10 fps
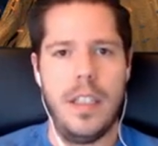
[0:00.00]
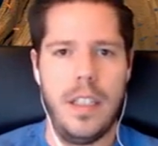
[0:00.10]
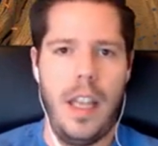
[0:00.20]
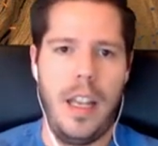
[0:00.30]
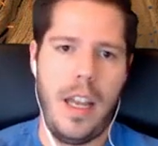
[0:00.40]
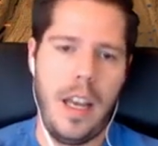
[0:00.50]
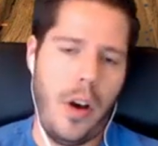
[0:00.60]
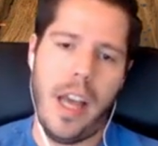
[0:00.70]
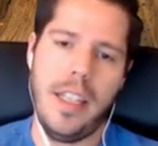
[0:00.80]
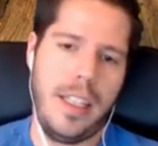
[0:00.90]
and now
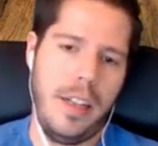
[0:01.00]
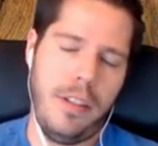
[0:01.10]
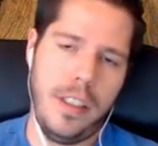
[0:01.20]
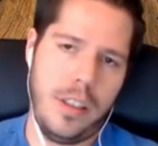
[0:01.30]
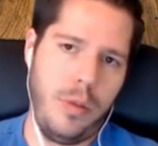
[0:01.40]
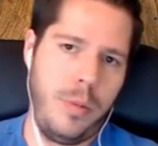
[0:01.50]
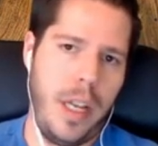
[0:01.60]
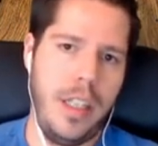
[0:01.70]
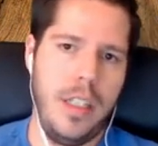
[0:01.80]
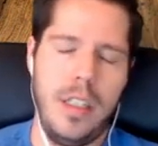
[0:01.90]
I definitely don't
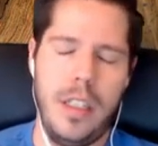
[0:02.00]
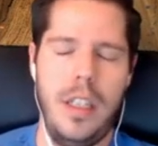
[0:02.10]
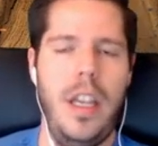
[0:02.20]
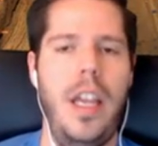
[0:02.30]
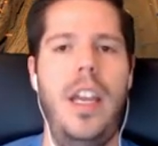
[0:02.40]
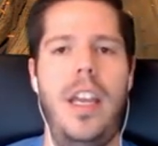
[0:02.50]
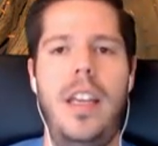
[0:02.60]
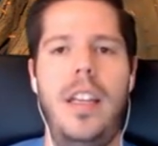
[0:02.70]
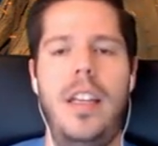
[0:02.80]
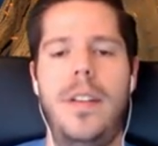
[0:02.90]
mind
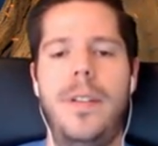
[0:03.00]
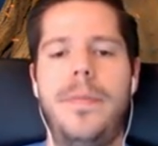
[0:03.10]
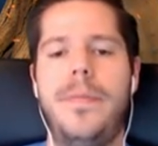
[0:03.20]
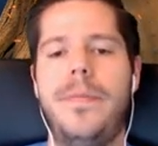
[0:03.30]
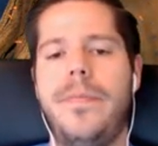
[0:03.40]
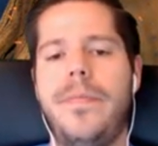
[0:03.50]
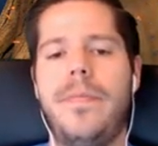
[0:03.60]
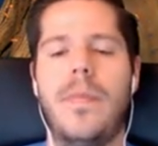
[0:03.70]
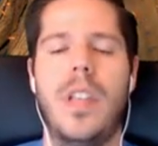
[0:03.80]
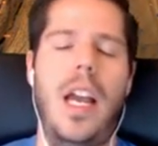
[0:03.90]
a,
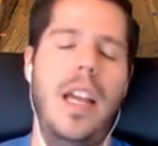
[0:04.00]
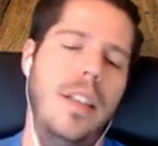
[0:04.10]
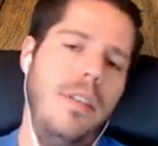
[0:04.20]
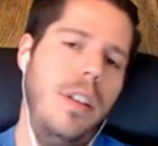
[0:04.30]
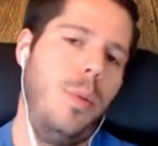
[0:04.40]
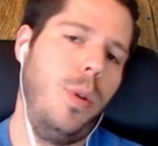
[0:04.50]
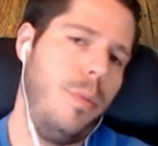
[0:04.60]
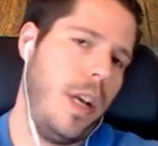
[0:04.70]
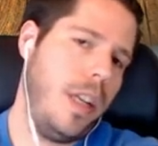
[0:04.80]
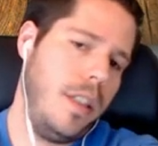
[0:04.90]
I definitely won't
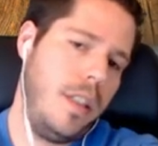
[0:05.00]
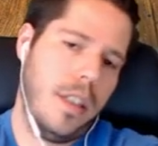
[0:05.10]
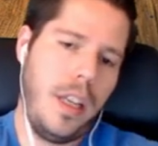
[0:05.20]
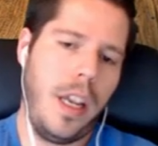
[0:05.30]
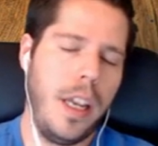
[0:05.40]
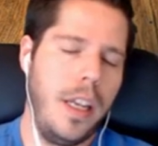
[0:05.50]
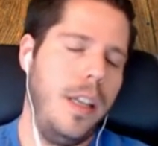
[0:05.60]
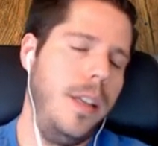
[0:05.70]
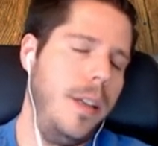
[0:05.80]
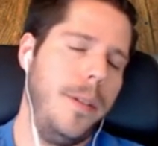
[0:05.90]
mind
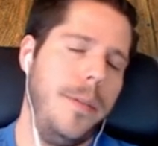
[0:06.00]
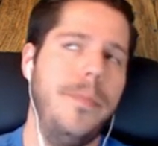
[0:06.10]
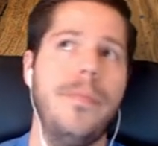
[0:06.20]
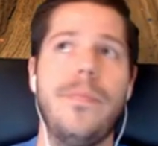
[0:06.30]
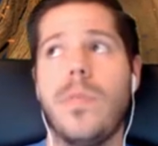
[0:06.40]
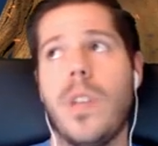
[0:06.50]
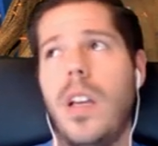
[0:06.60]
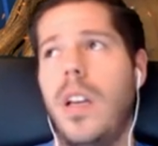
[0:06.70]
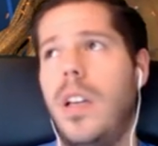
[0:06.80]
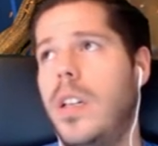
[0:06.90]
a,
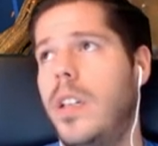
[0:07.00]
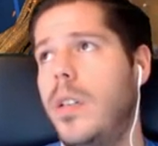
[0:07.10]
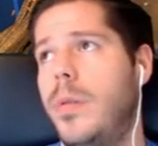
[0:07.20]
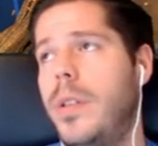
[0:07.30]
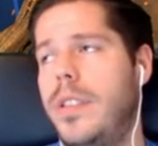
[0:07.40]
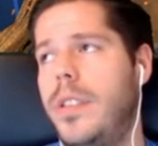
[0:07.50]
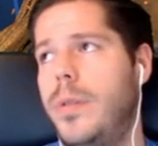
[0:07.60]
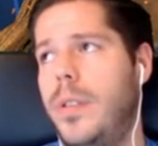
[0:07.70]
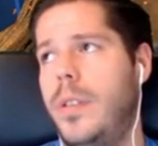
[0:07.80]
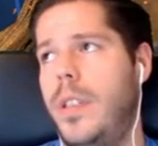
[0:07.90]
what's
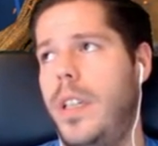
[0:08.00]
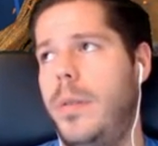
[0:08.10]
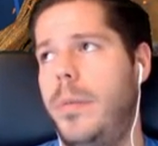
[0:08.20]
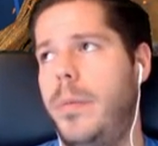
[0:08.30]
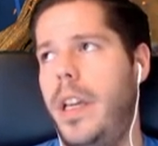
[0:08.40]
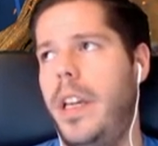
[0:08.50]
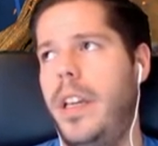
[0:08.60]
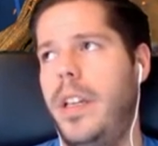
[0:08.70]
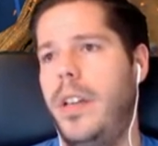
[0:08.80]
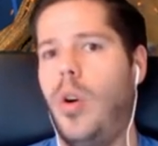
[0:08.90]
the name,
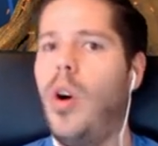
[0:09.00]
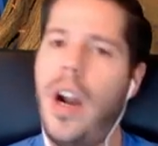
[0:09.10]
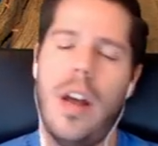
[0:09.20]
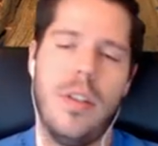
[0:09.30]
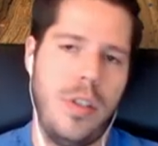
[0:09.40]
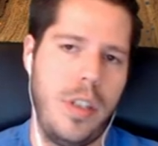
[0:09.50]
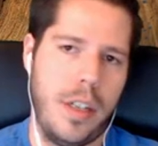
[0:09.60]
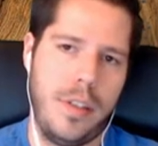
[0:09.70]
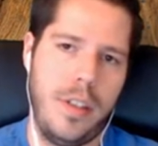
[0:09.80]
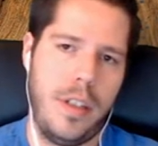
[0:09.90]
a Horror House G X
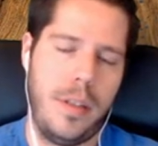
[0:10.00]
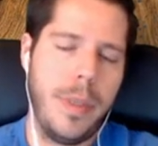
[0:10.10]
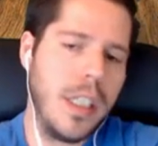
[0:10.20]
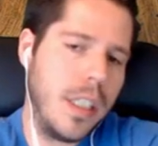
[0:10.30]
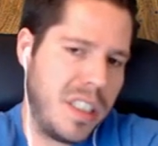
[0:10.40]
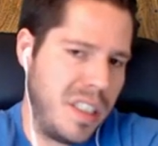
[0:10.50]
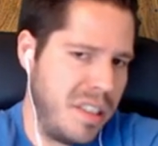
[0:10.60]
here, because